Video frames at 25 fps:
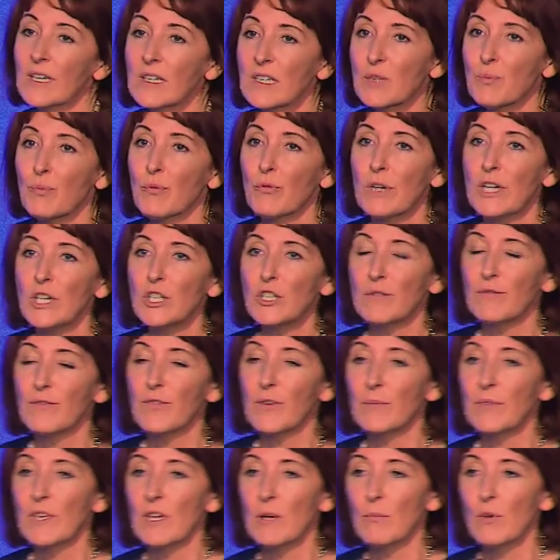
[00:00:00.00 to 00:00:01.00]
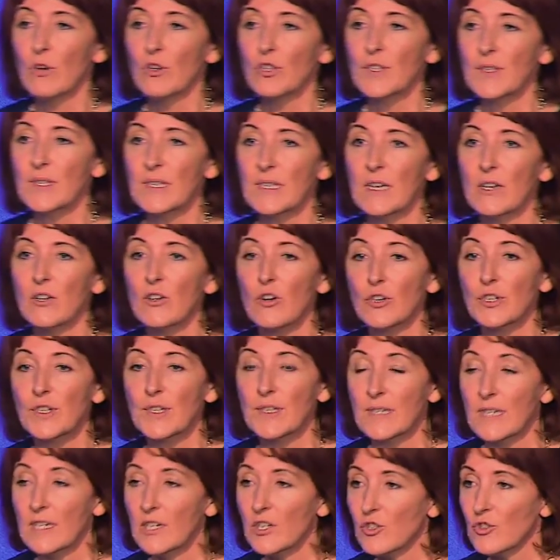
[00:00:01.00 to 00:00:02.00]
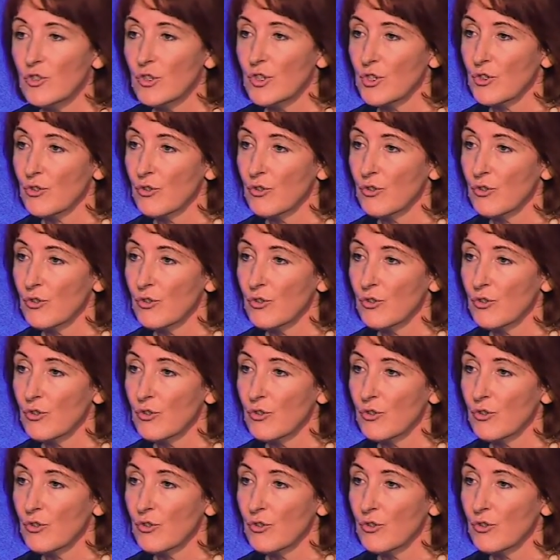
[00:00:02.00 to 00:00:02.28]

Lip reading: inspiration from the Emergency Nurses Interest